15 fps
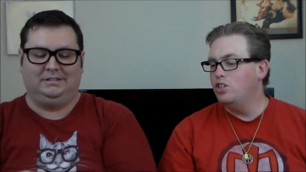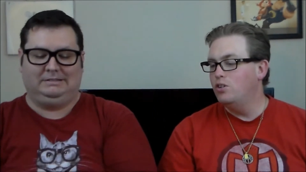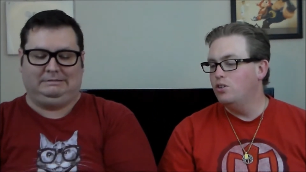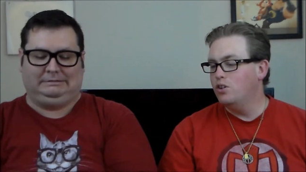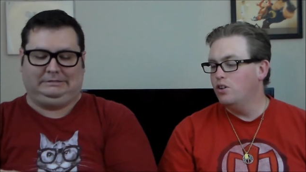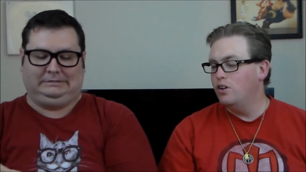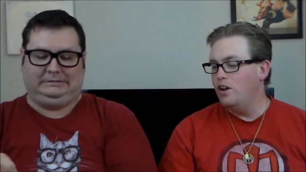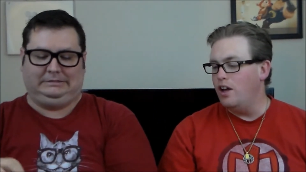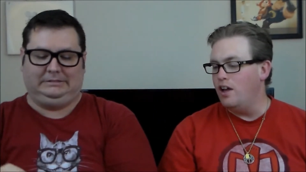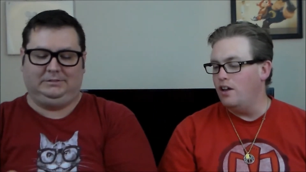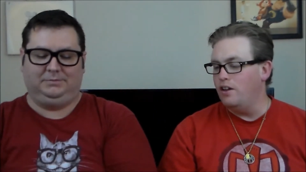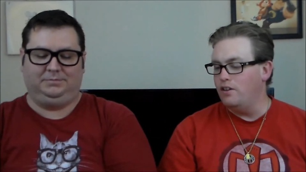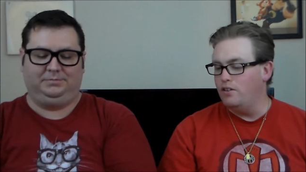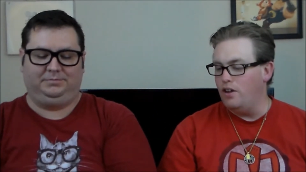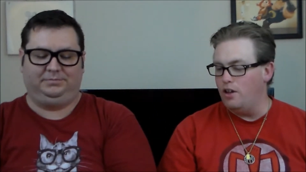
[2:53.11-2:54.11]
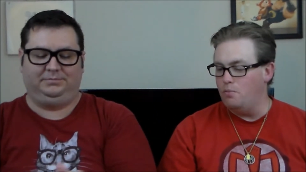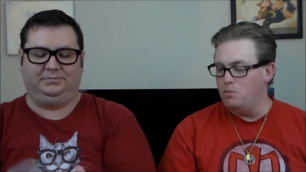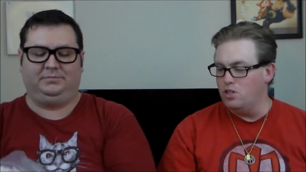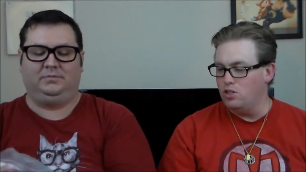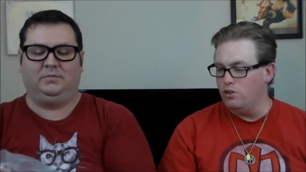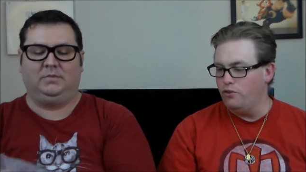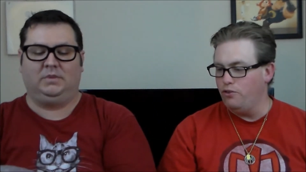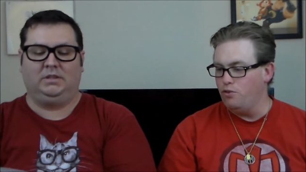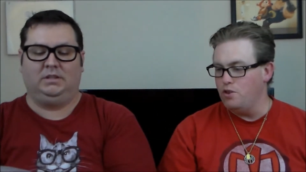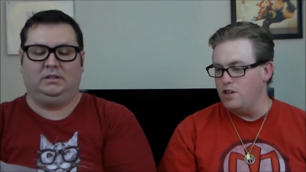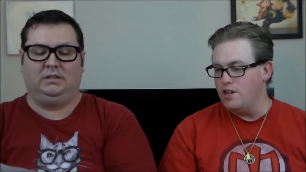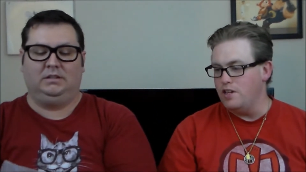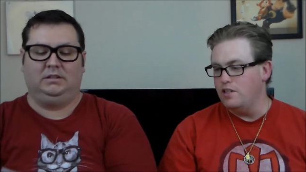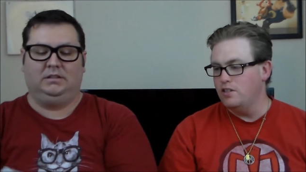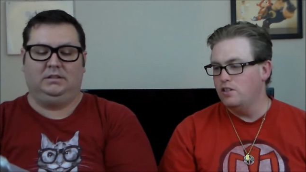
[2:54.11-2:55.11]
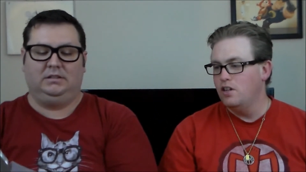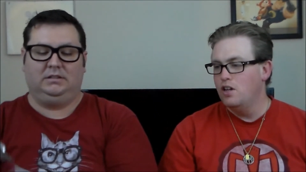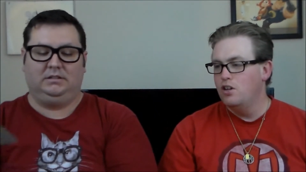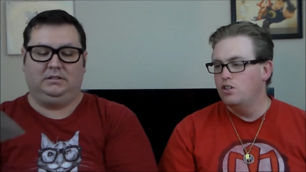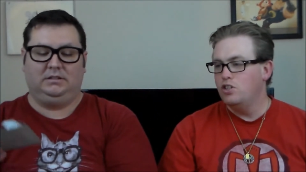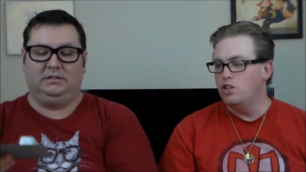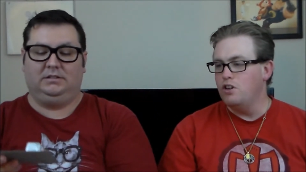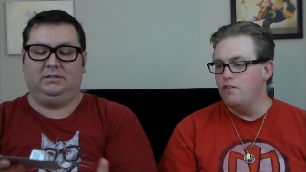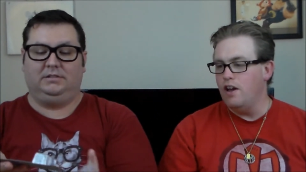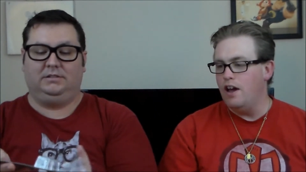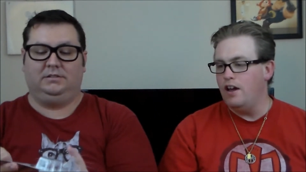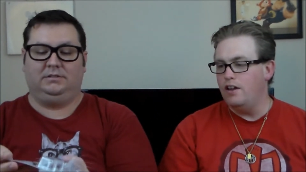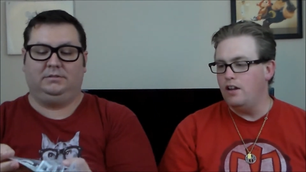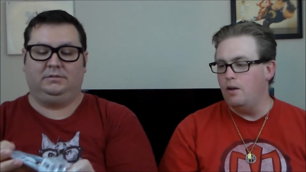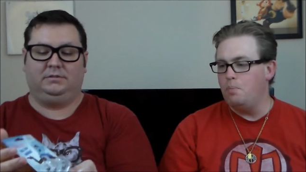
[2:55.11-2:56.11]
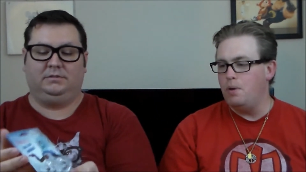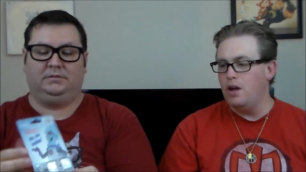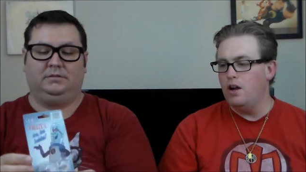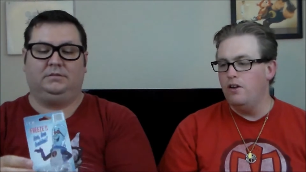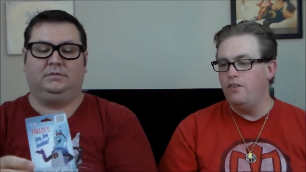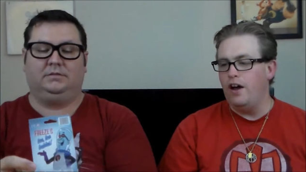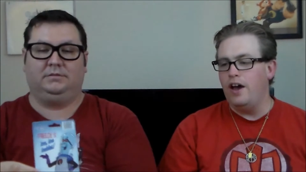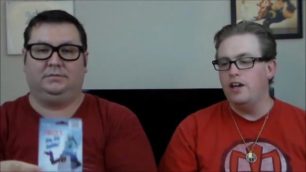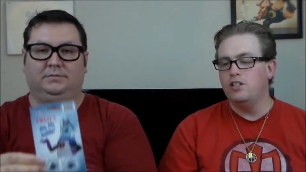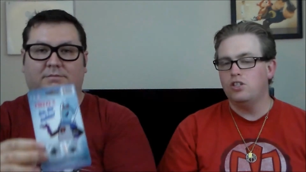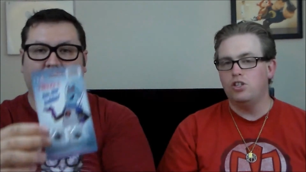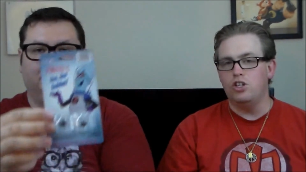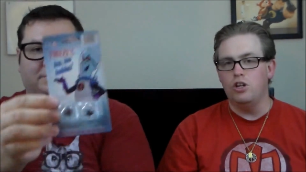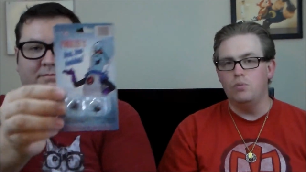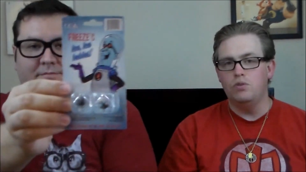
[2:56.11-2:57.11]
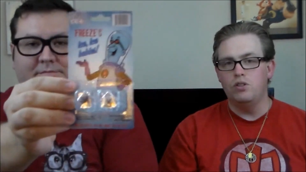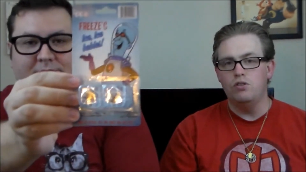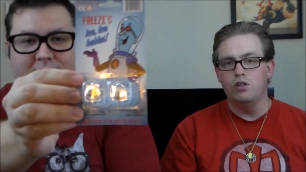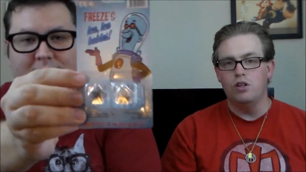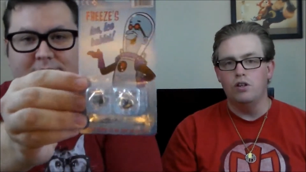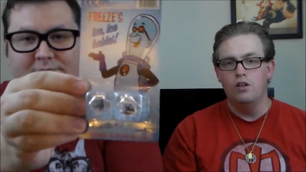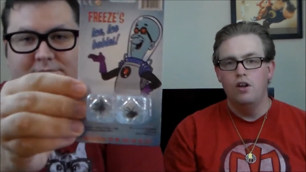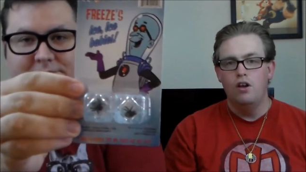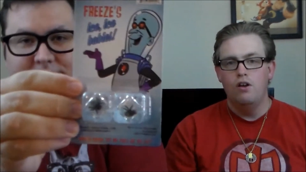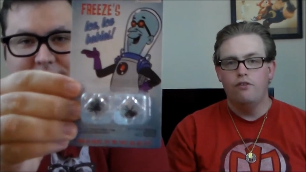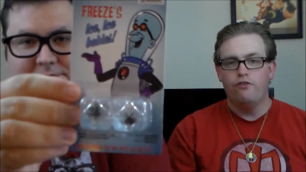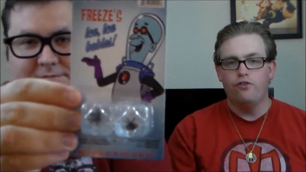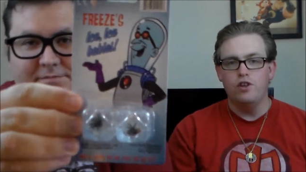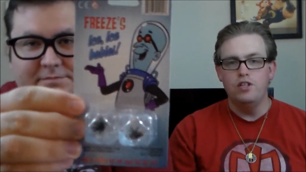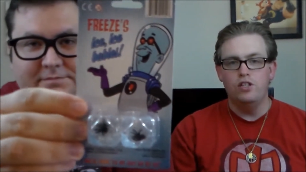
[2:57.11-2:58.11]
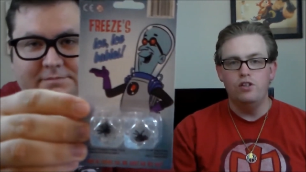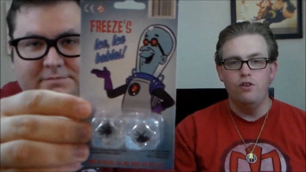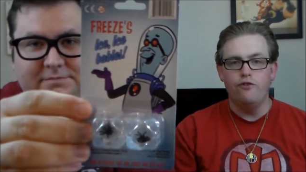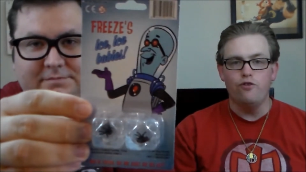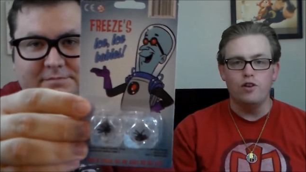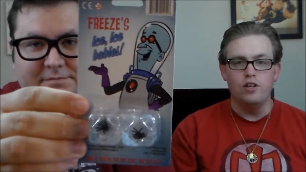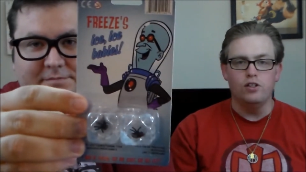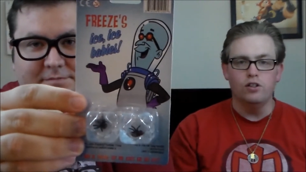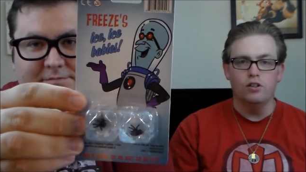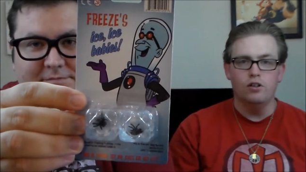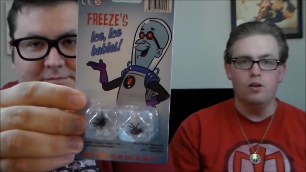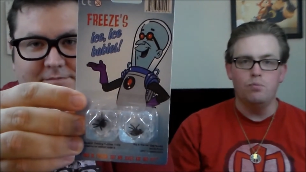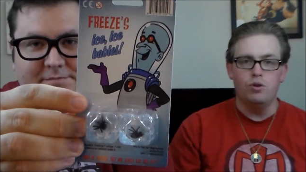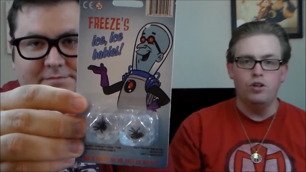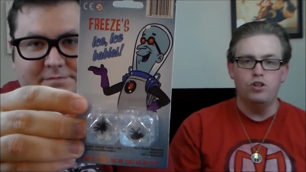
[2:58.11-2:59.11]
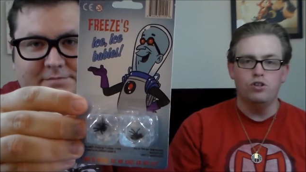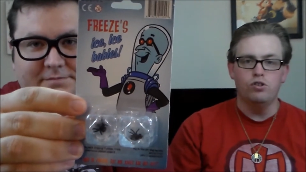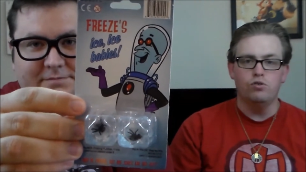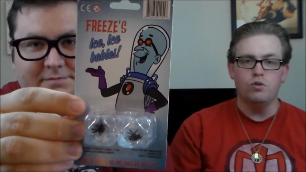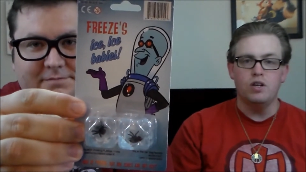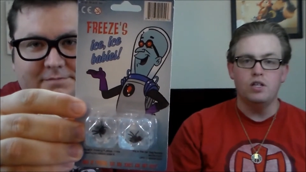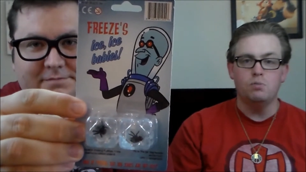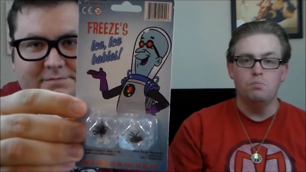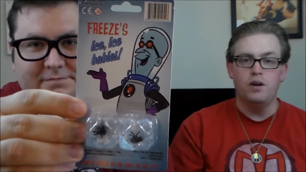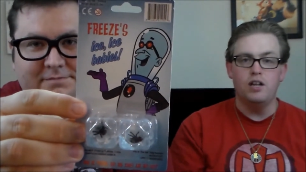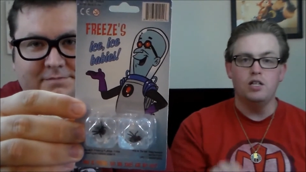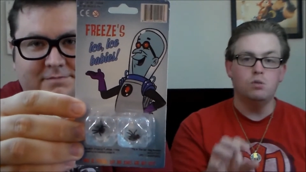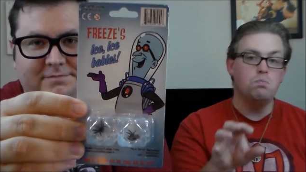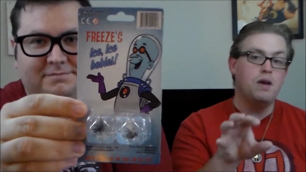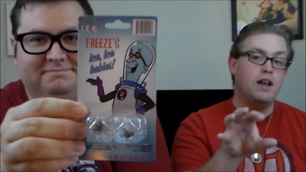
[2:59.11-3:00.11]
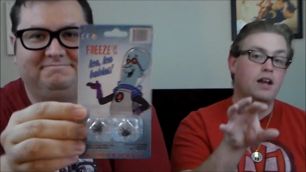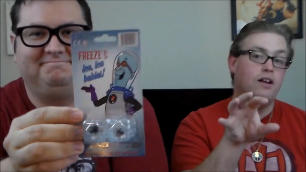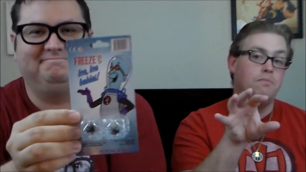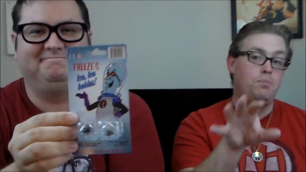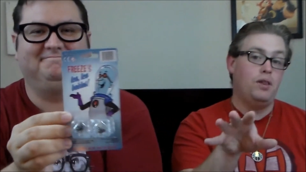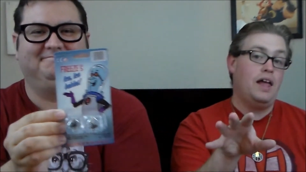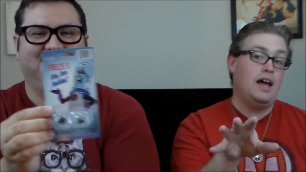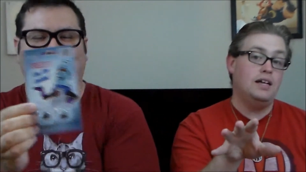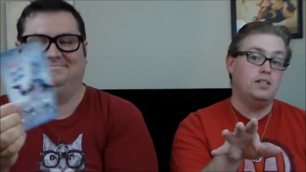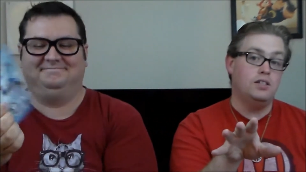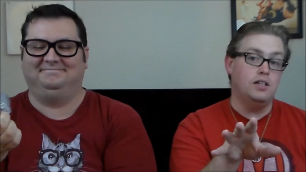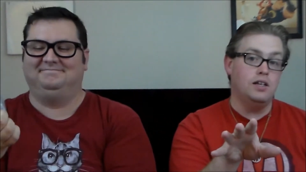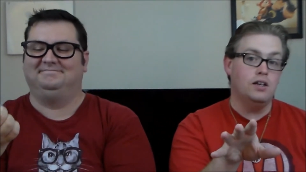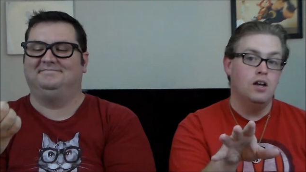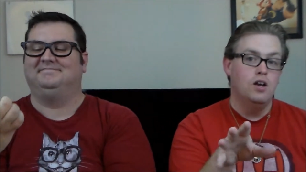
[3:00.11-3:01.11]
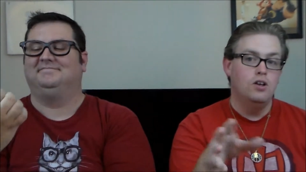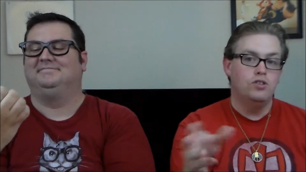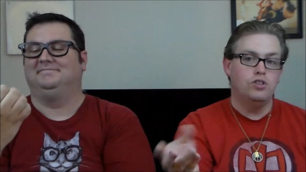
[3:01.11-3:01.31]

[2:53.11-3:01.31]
Speaker 1: the Joker and uh, Mr. Freeze. So you've got a pair of ice cubes you could freeze in your freezer and put into your drinks, but it's made out of plastic,